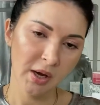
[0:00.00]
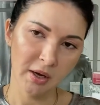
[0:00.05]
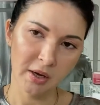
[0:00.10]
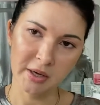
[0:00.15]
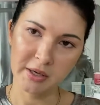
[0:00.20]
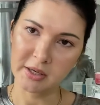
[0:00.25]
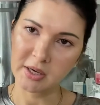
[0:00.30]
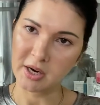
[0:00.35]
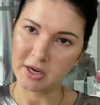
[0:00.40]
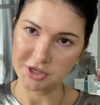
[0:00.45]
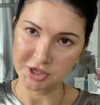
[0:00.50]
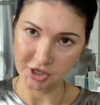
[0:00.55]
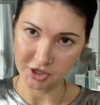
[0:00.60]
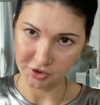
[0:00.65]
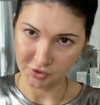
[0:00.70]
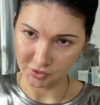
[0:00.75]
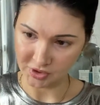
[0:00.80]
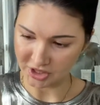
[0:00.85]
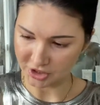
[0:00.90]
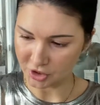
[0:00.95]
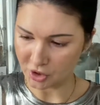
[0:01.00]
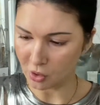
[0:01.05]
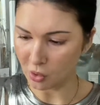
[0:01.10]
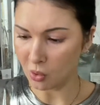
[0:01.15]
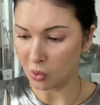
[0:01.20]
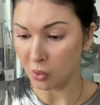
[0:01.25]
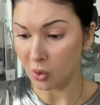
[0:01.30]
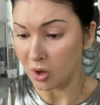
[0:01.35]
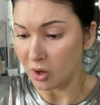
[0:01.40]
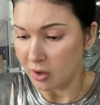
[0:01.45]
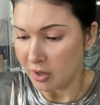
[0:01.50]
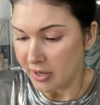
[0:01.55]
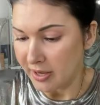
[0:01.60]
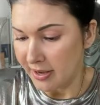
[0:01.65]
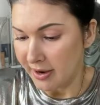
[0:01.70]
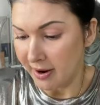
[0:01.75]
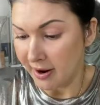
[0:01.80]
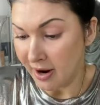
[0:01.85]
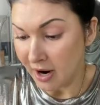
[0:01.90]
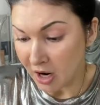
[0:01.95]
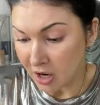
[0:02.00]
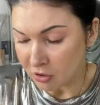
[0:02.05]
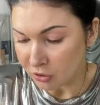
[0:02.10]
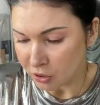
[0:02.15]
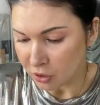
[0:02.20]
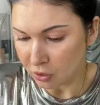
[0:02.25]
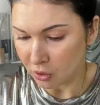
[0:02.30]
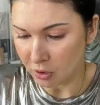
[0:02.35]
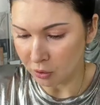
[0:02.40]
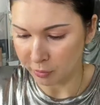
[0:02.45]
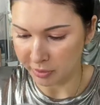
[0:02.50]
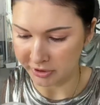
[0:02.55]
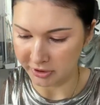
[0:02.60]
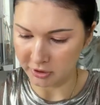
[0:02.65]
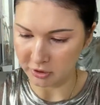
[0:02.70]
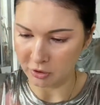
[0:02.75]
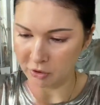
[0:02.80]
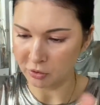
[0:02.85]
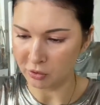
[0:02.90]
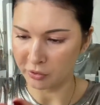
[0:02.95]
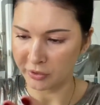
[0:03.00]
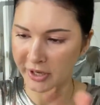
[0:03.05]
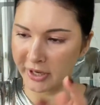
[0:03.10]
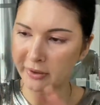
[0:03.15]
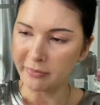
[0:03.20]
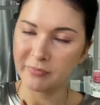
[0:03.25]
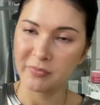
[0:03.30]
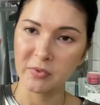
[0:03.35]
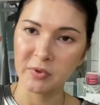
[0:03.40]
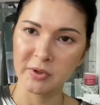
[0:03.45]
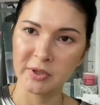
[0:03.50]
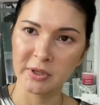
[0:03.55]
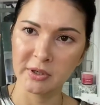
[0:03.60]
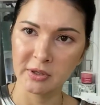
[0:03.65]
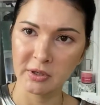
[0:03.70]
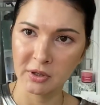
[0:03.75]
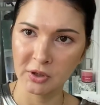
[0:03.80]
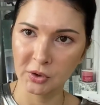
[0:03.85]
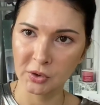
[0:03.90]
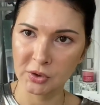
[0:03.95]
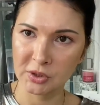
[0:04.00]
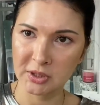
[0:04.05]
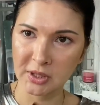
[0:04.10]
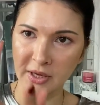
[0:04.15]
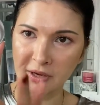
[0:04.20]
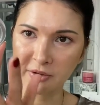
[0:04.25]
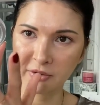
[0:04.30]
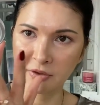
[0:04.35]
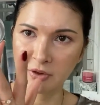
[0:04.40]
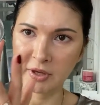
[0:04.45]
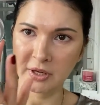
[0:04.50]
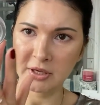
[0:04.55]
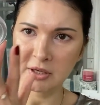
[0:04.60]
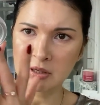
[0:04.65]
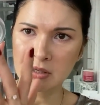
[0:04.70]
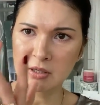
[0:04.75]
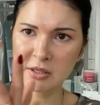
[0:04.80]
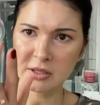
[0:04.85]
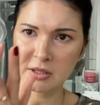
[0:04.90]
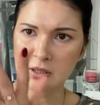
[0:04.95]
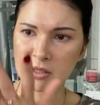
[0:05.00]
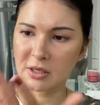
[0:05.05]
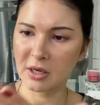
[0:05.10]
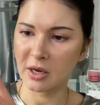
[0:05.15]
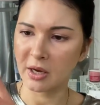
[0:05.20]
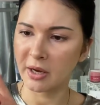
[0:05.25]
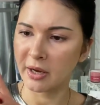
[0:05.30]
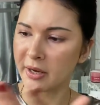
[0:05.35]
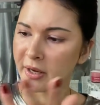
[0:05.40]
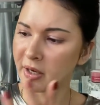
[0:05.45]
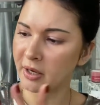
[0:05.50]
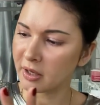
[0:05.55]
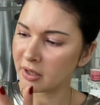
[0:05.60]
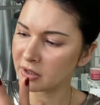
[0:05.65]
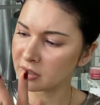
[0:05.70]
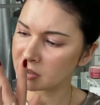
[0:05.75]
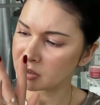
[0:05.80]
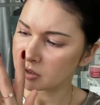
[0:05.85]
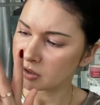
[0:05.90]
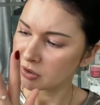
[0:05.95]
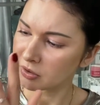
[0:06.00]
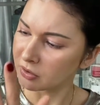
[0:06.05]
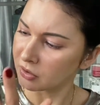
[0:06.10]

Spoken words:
And I just do not know how to open it. Oh, okay. It looks like this, and